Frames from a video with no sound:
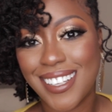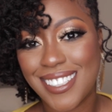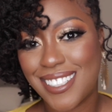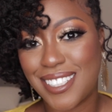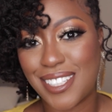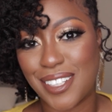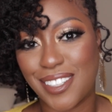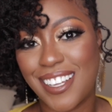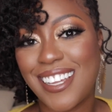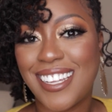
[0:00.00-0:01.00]

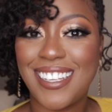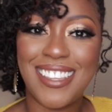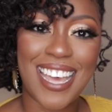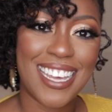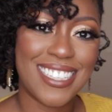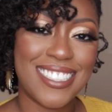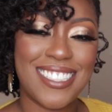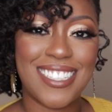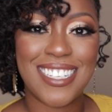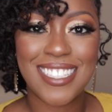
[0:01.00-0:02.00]
So that is
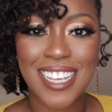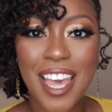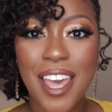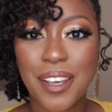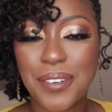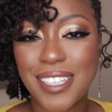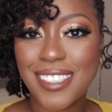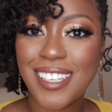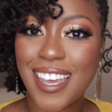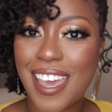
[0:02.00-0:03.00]
just a quick
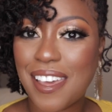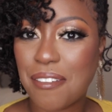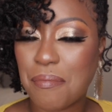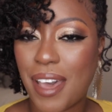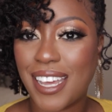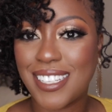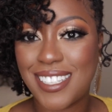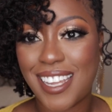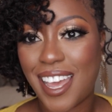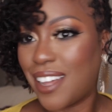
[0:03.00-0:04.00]
look at my
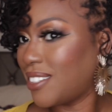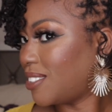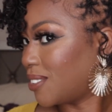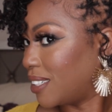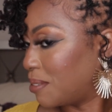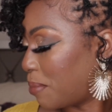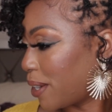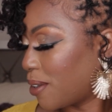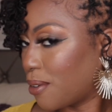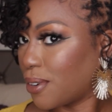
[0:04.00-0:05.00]
style, doing
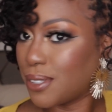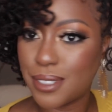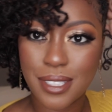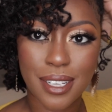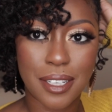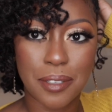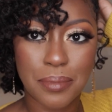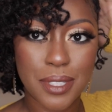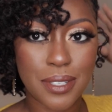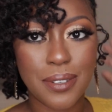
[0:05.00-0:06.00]
barrel rolls up
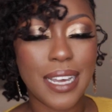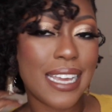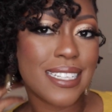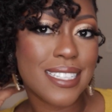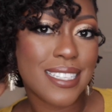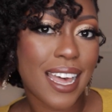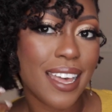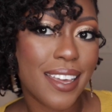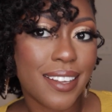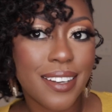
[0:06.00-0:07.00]
to a
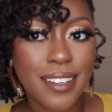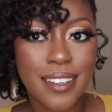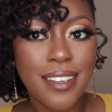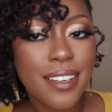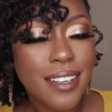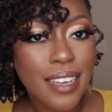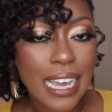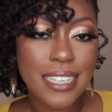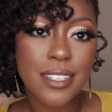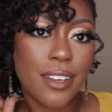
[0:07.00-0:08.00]
side.
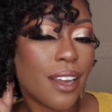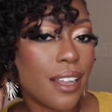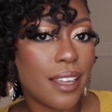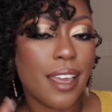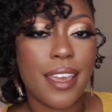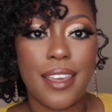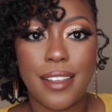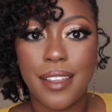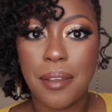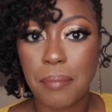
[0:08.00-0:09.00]
I guess you can call it
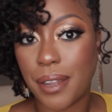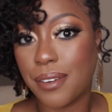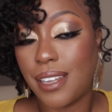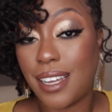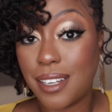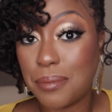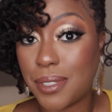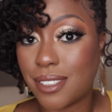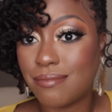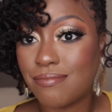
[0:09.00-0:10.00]
a Microloc
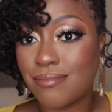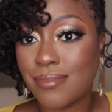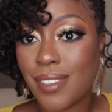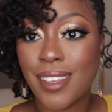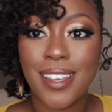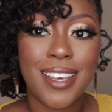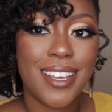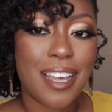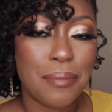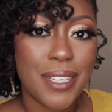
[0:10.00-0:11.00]
updo.
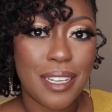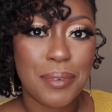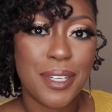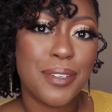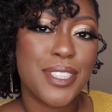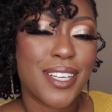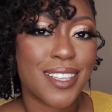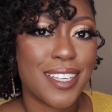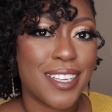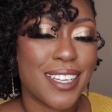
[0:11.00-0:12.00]
Comment and let me know what y'all
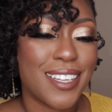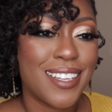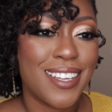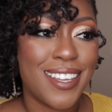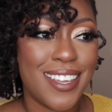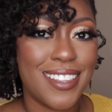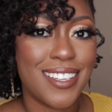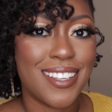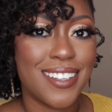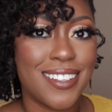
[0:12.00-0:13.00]
think in
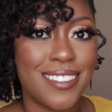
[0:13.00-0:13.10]
the